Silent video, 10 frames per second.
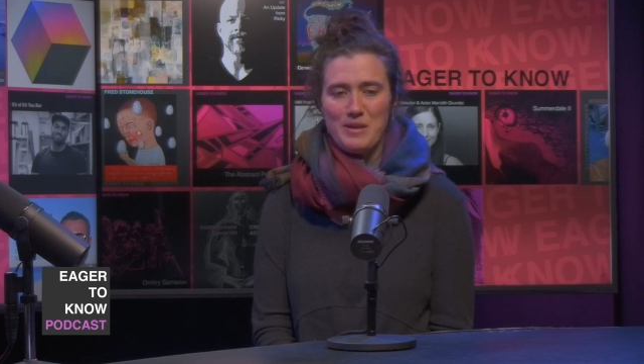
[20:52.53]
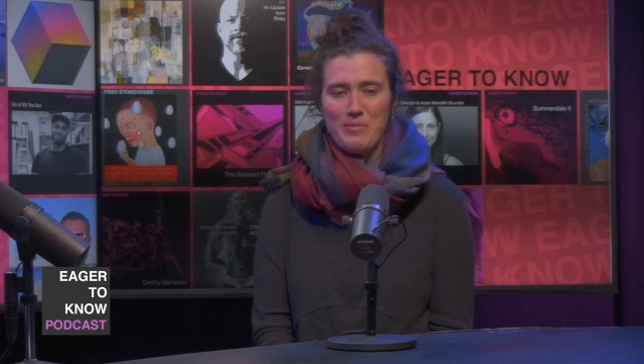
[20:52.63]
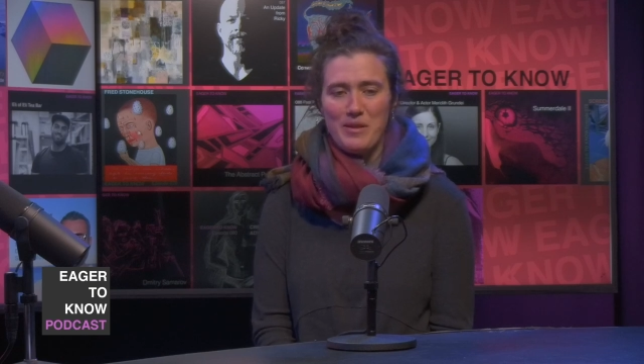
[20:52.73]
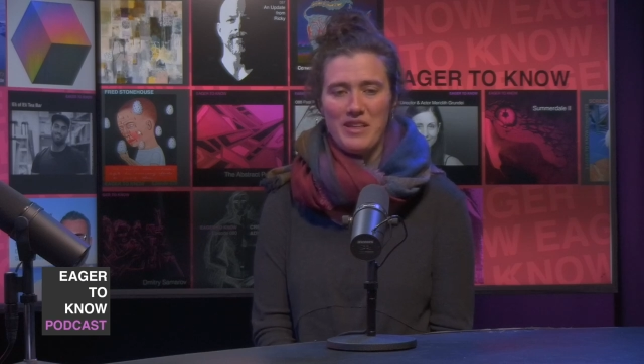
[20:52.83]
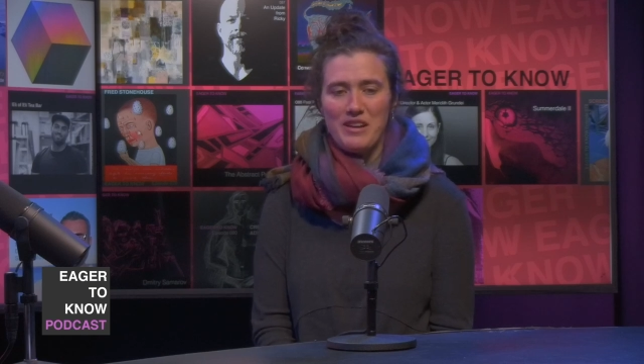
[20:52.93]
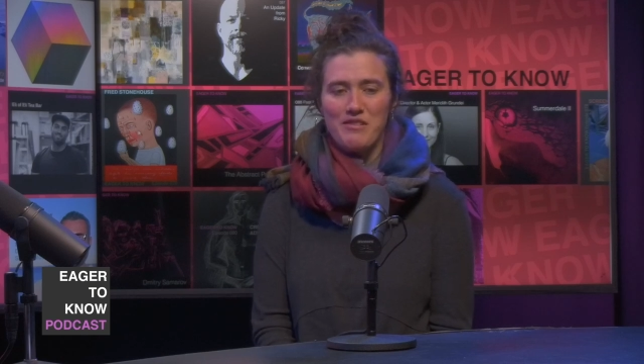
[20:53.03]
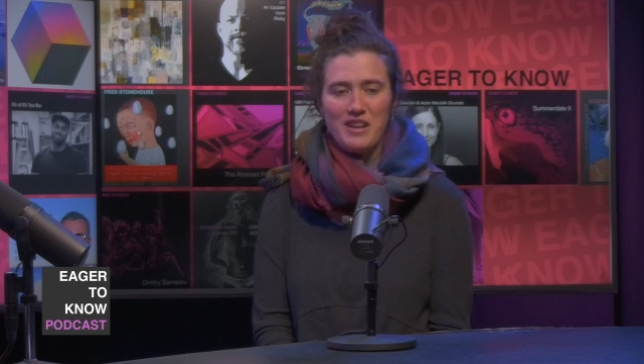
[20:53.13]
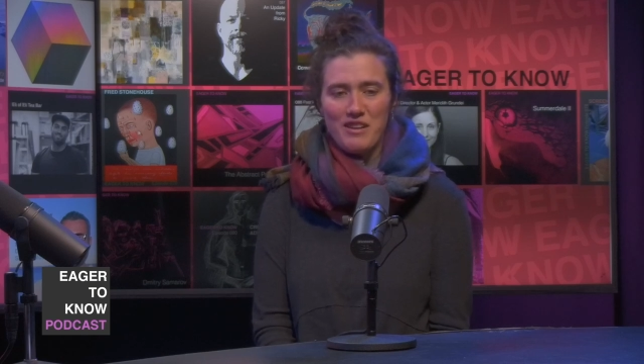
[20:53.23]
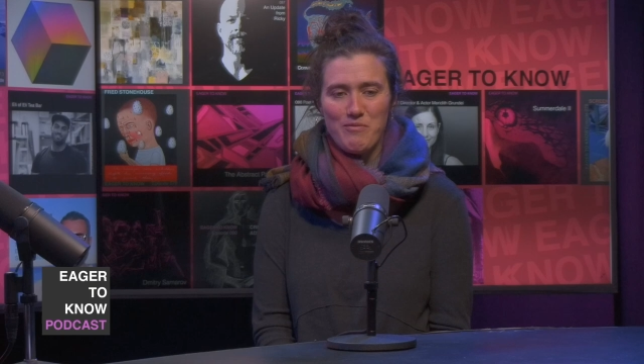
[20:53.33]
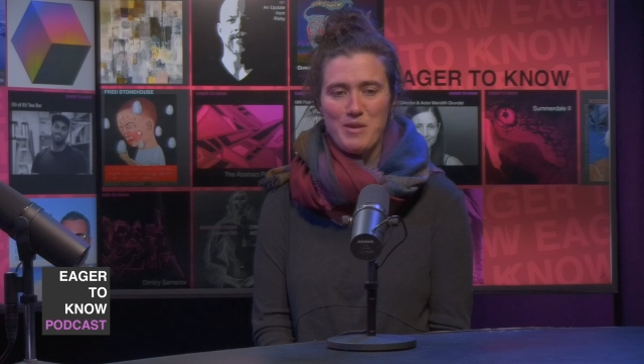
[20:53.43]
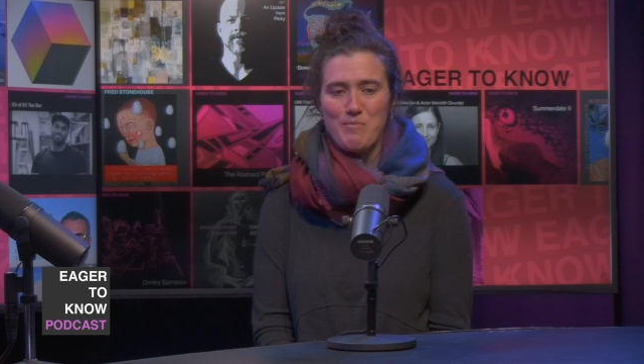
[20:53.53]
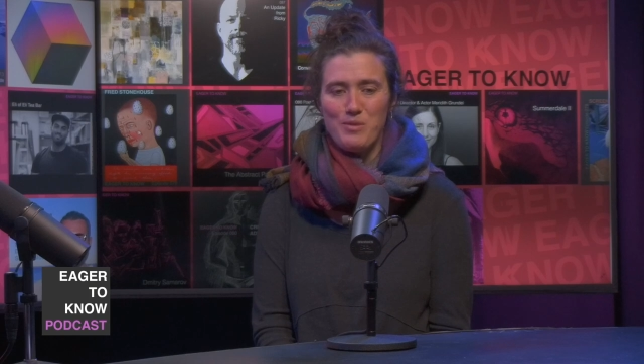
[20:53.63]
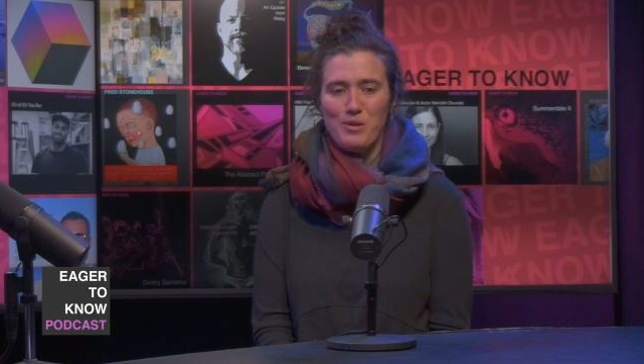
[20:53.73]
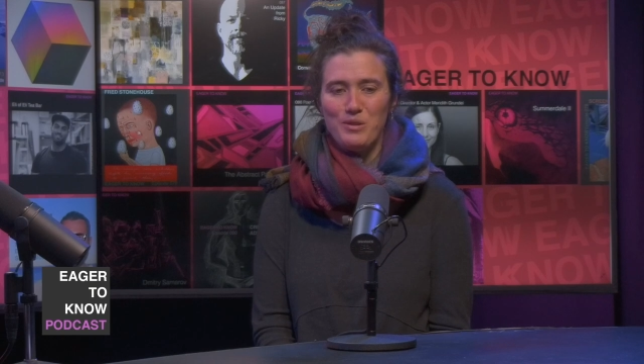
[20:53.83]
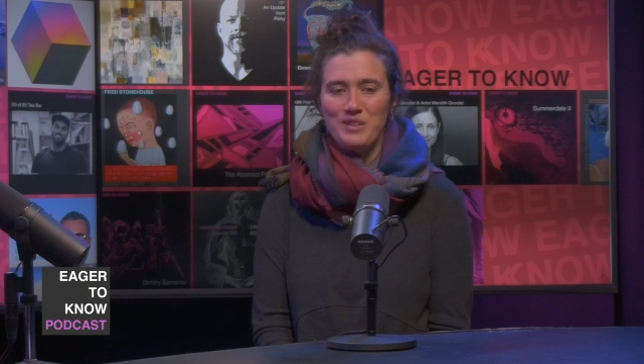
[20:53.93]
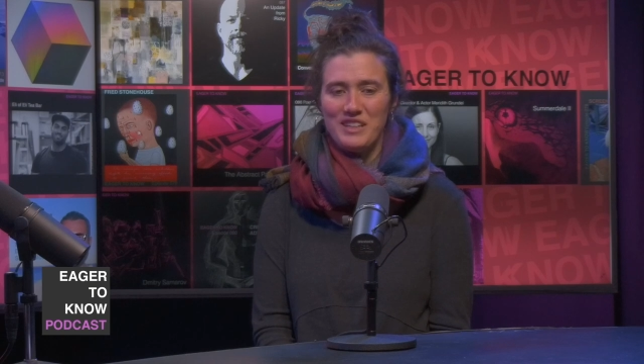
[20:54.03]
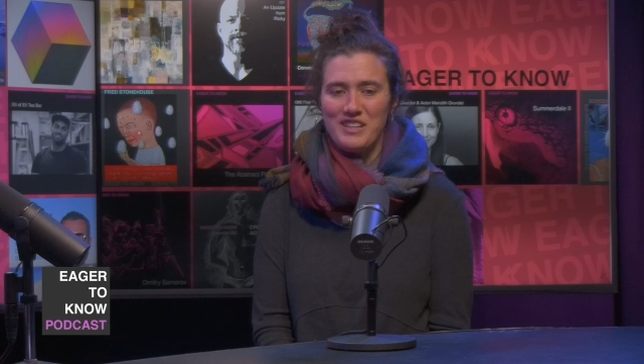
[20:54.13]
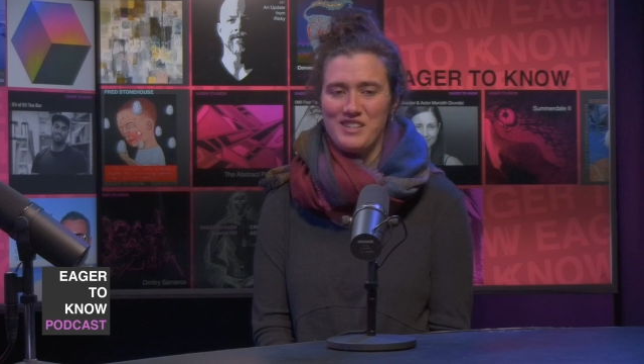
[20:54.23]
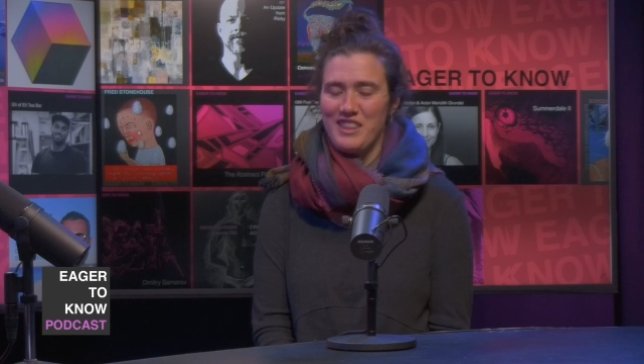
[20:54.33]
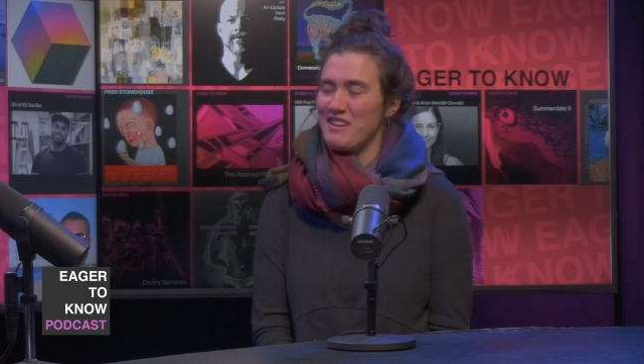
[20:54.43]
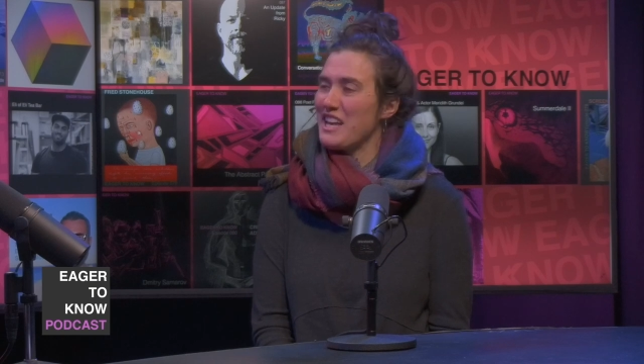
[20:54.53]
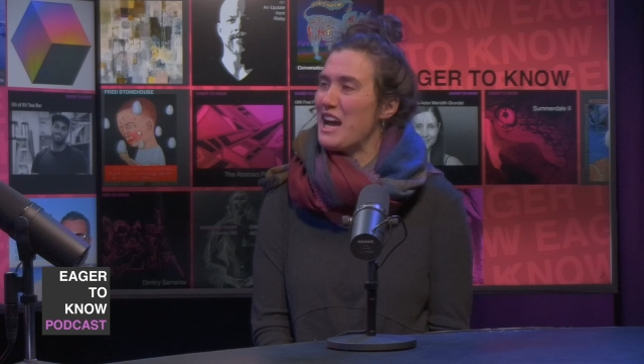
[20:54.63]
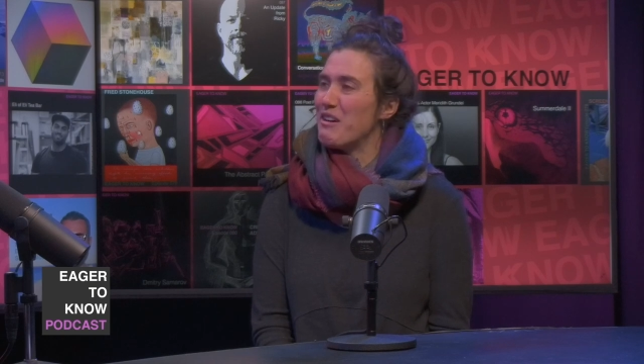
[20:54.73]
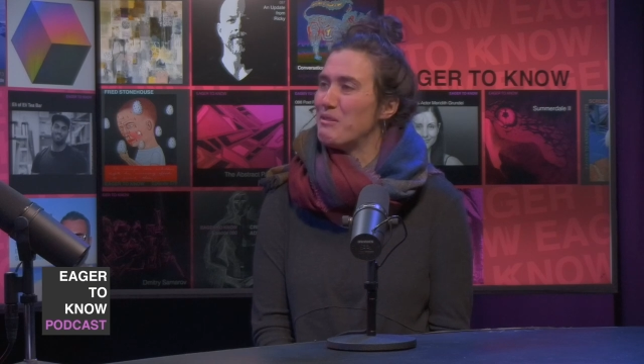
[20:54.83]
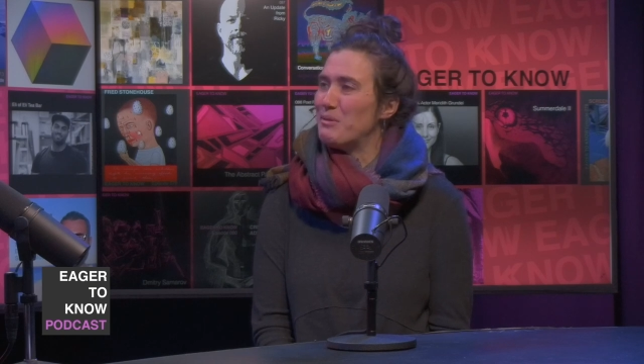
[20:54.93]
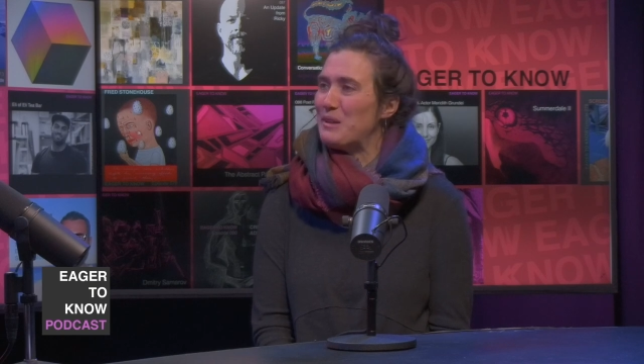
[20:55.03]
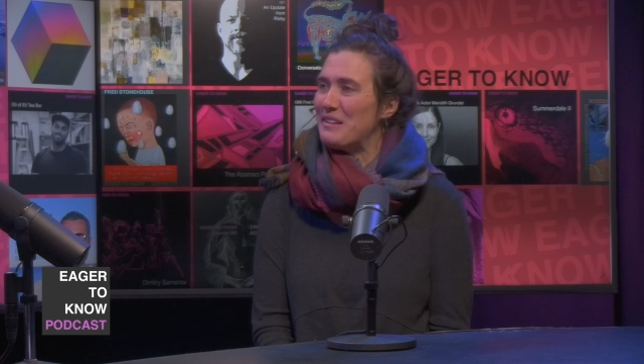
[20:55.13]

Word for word: but like creative people holding each other accountable.